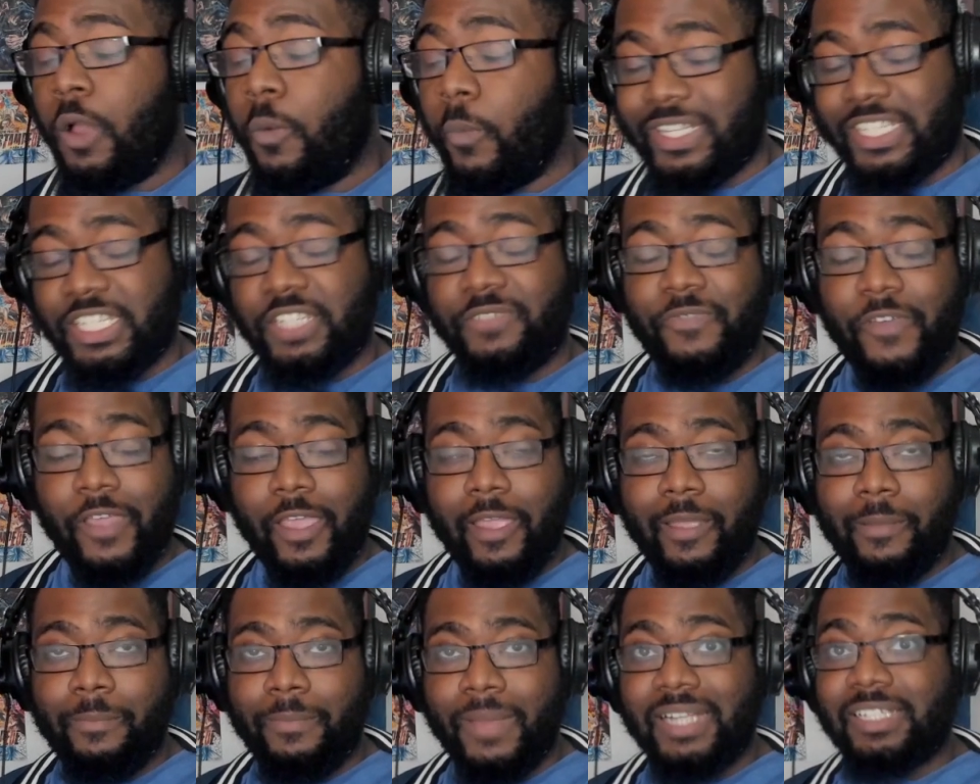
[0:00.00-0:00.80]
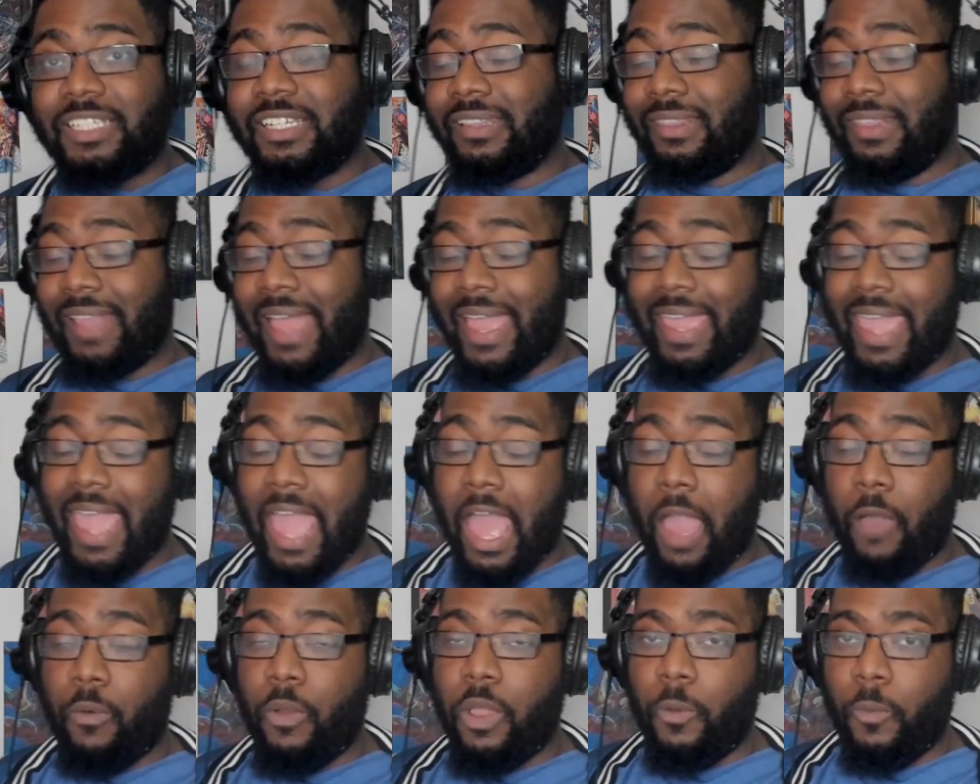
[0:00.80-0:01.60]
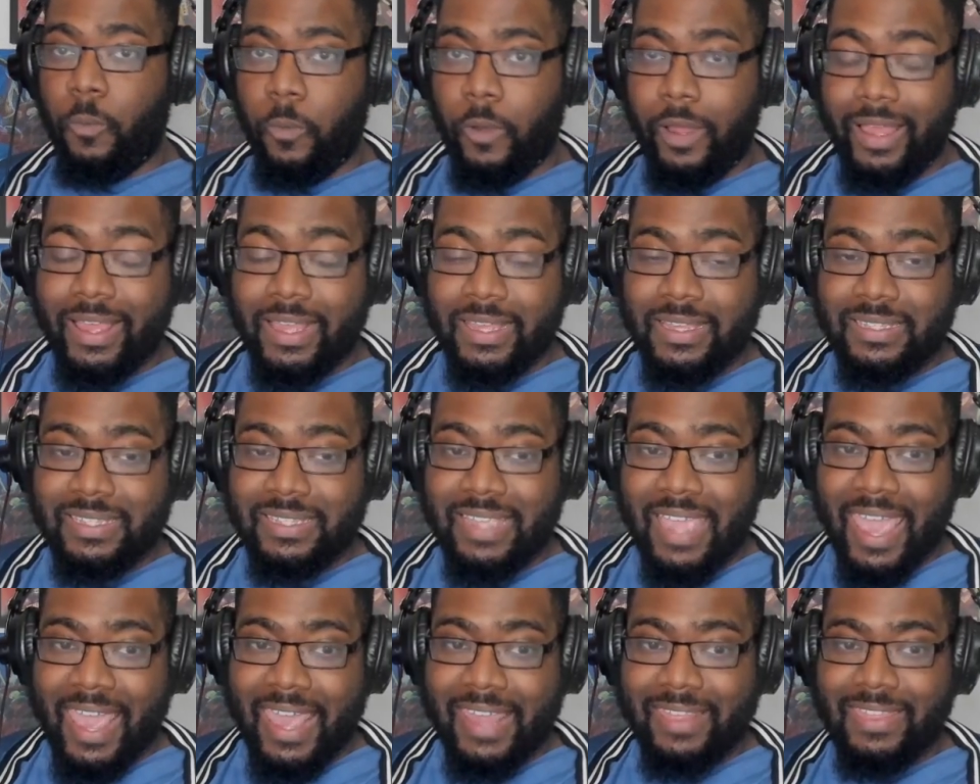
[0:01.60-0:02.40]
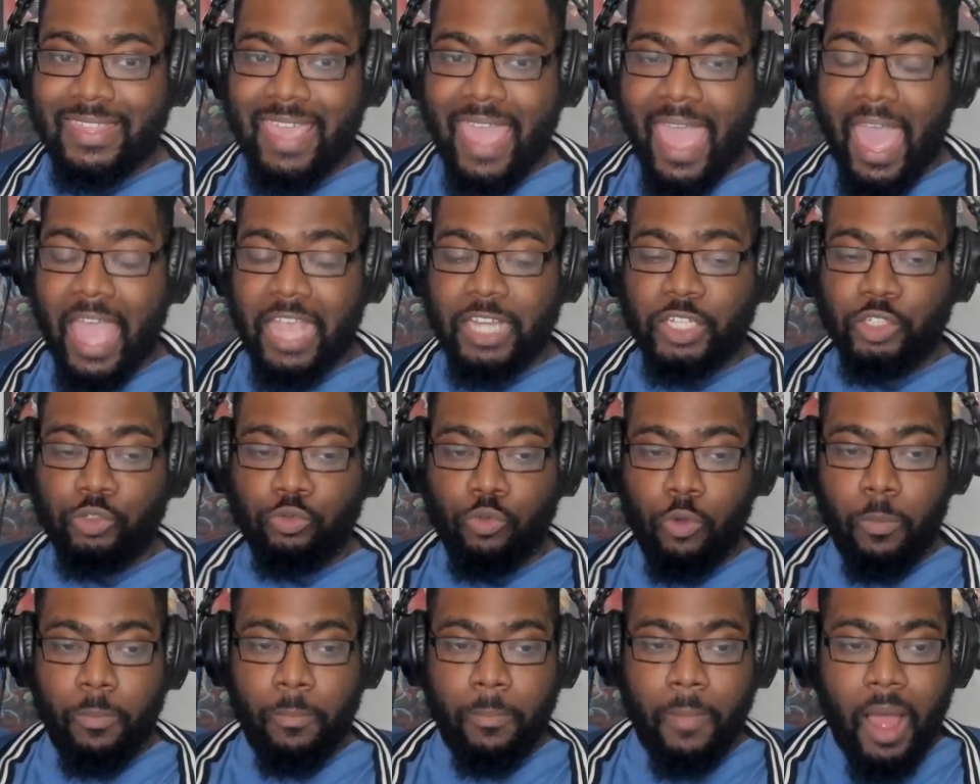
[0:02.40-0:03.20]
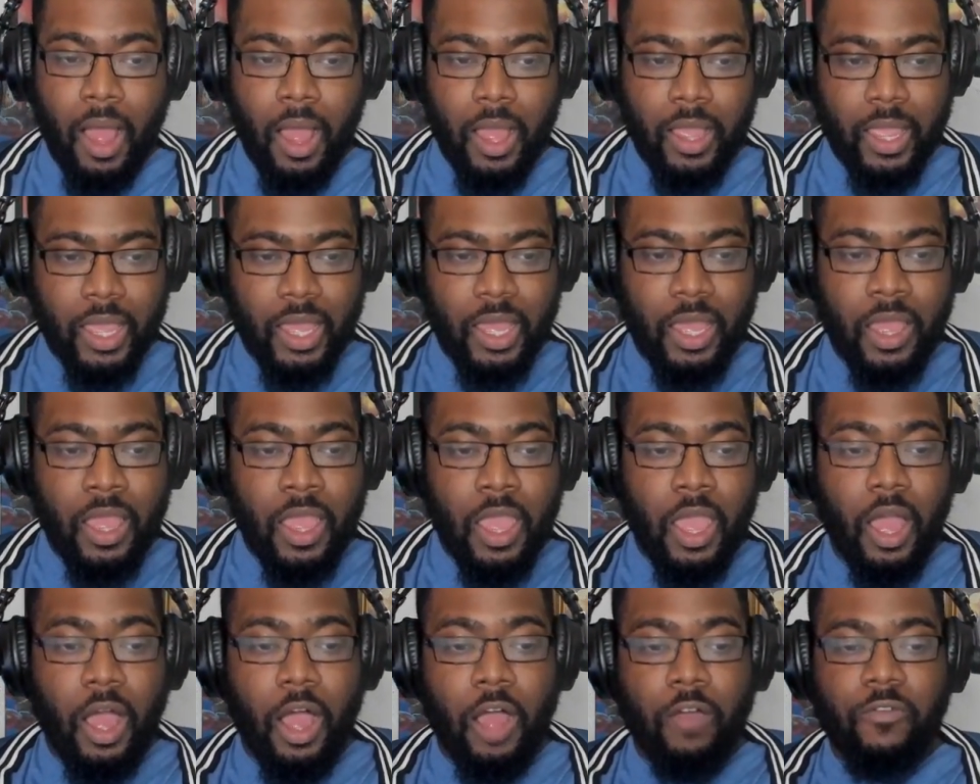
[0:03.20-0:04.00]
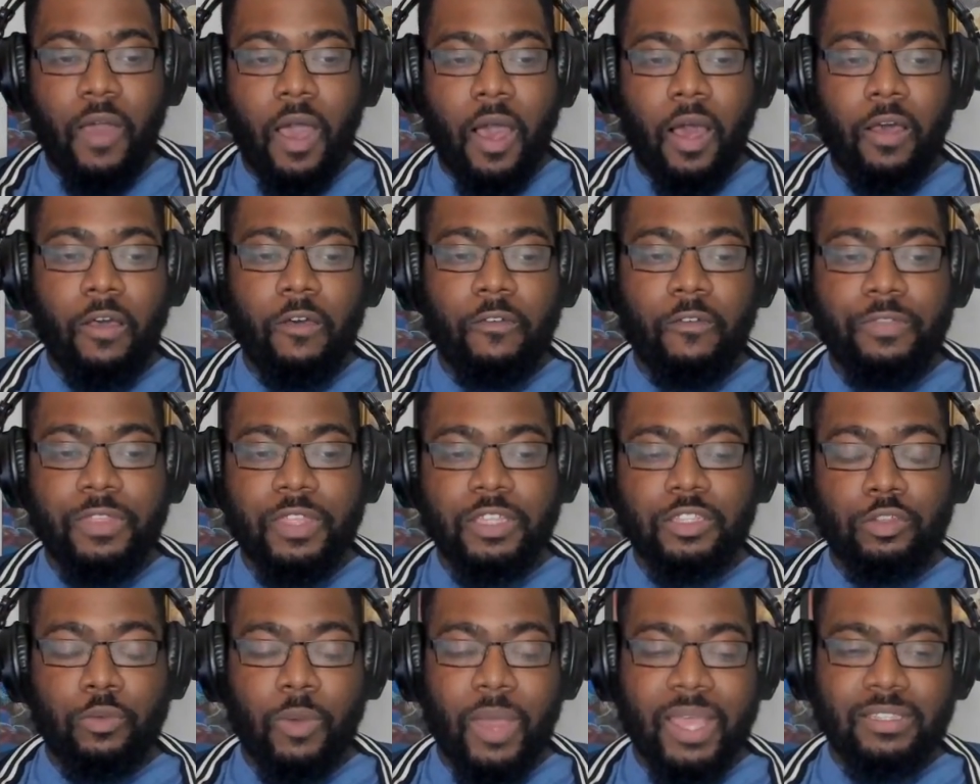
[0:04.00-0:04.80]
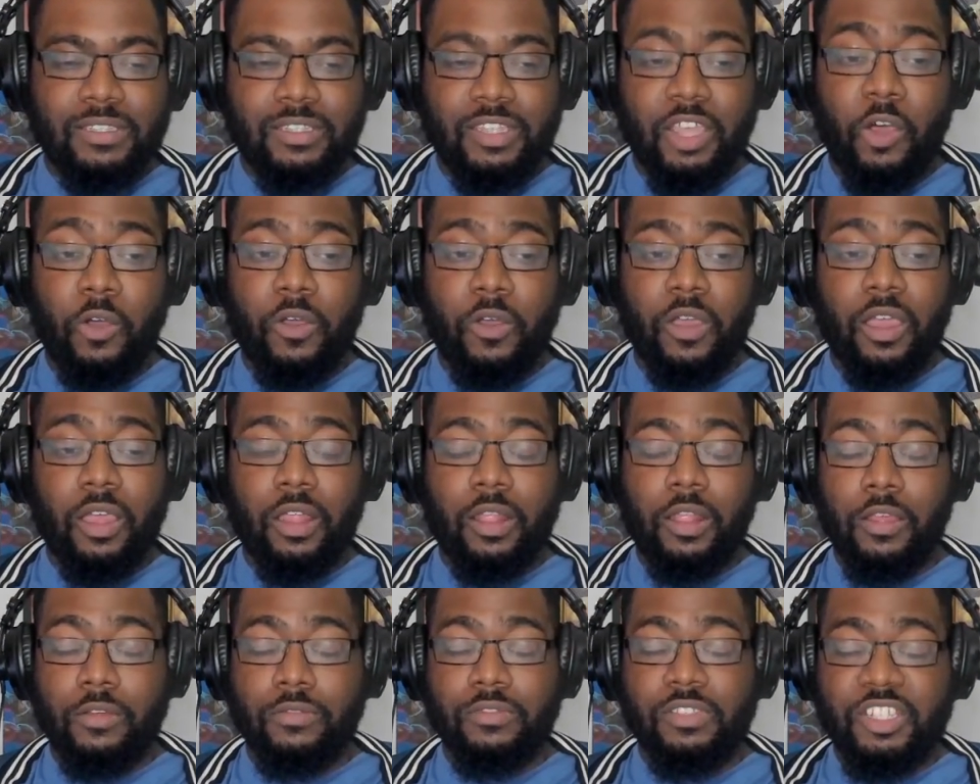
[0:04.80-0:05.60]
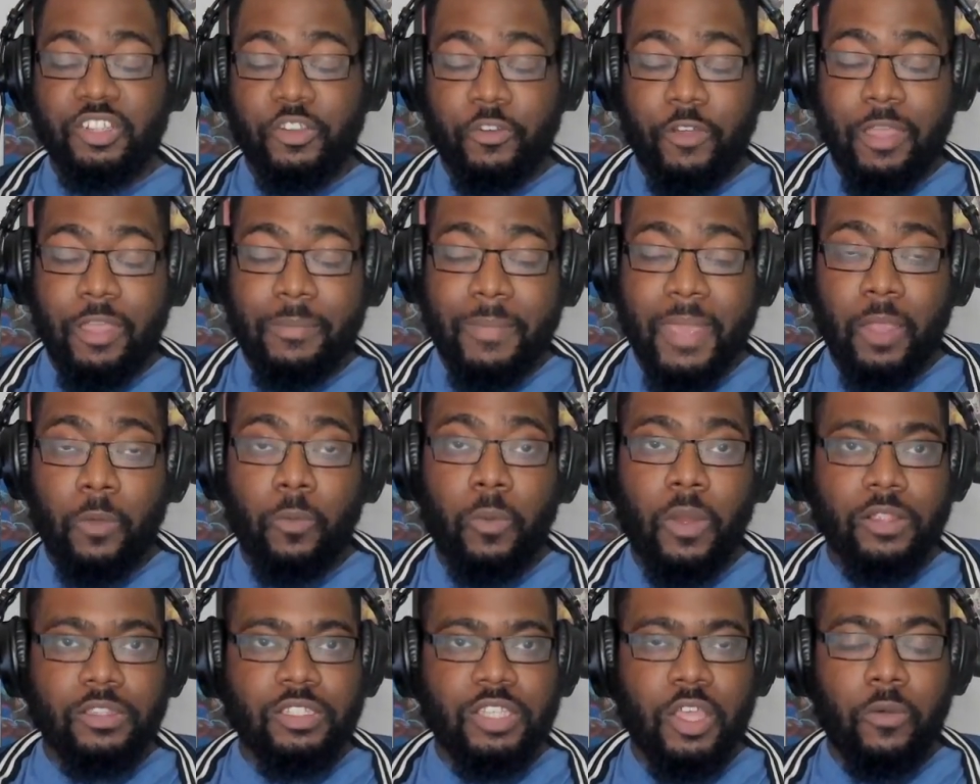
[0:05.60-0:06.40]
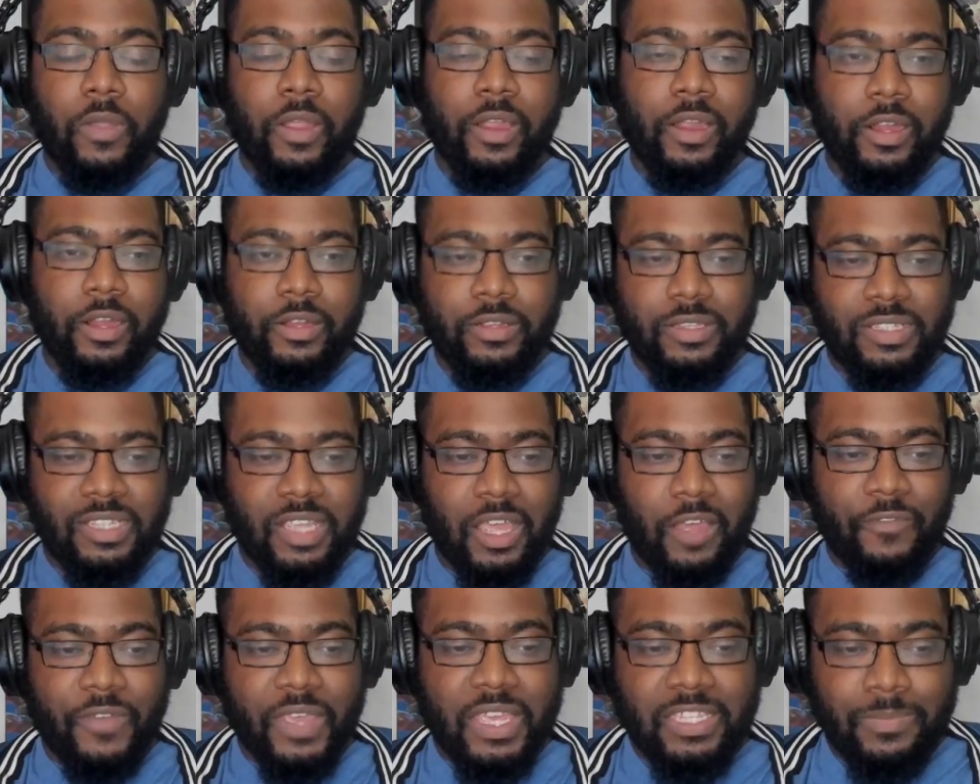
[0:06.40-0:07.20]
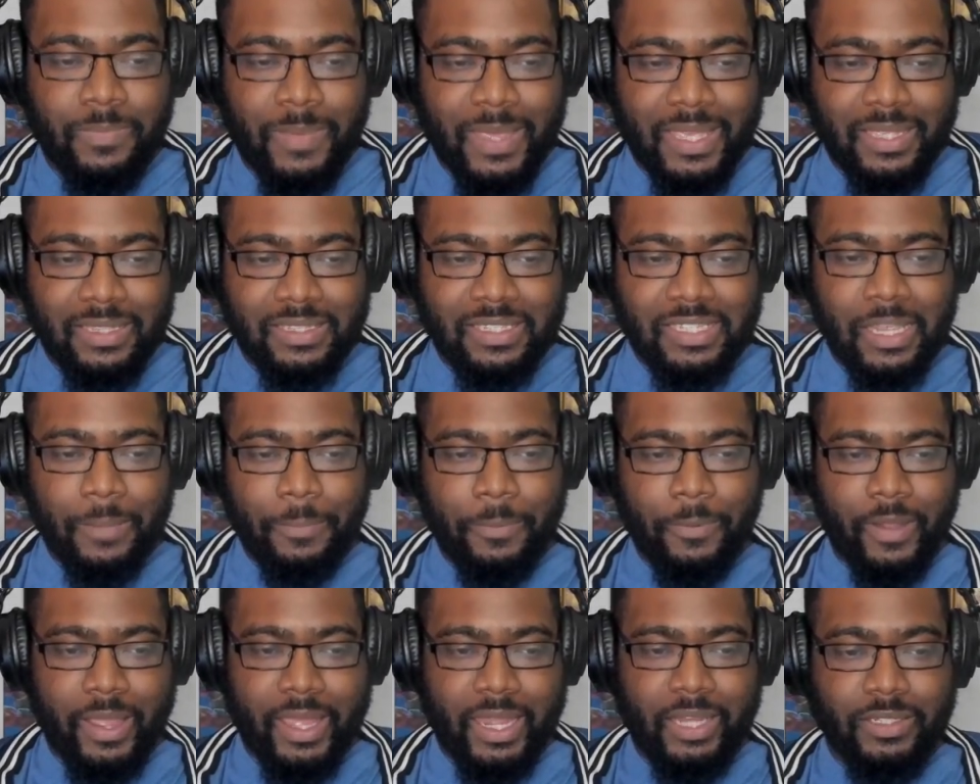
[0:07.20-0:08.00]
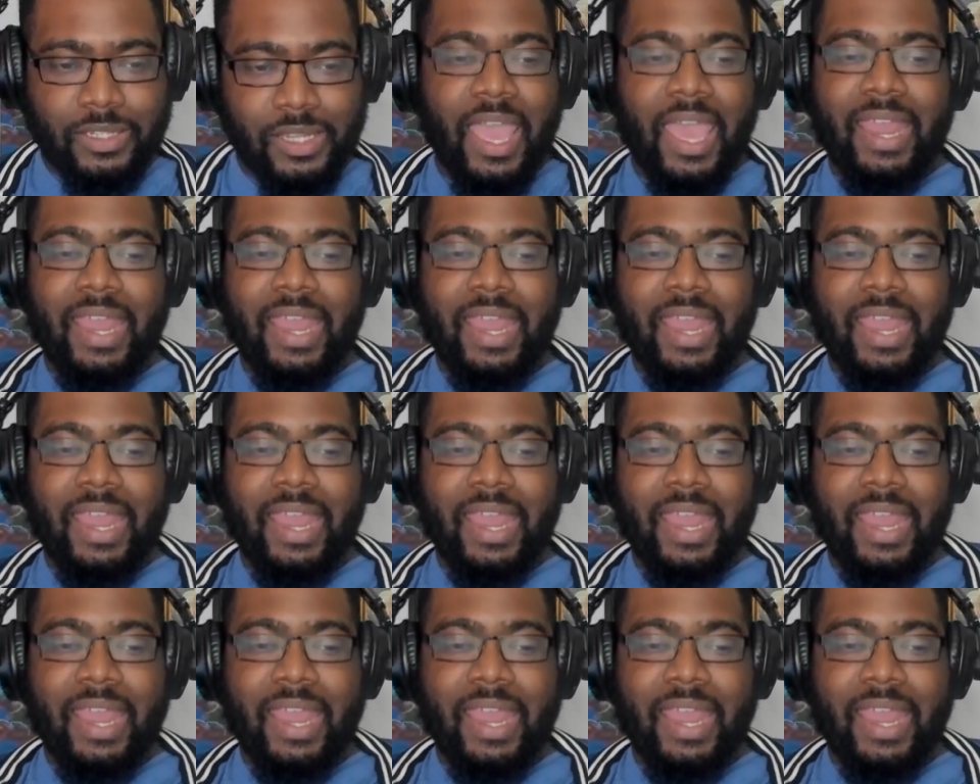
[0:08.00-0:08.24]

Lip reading: Which is very much like how it was in the actual manga of all of the Twice Touka clones screaming while Touka herself is being separated.